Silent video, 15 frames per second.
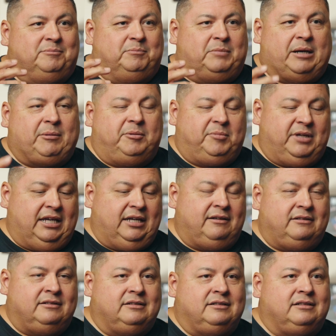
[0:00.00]
Bobby
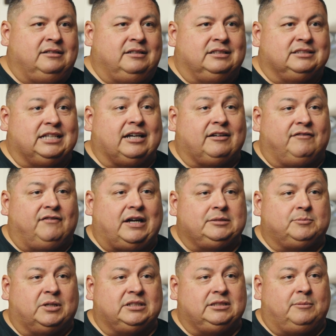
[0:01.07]
McGee, Executive Vice
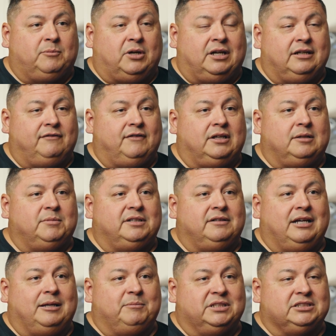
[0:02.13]
President, Product Development
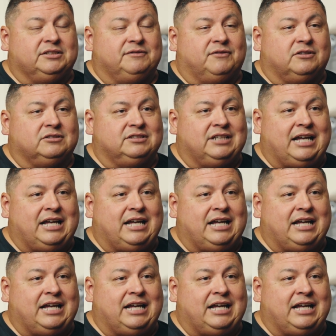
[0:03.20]
at Mission First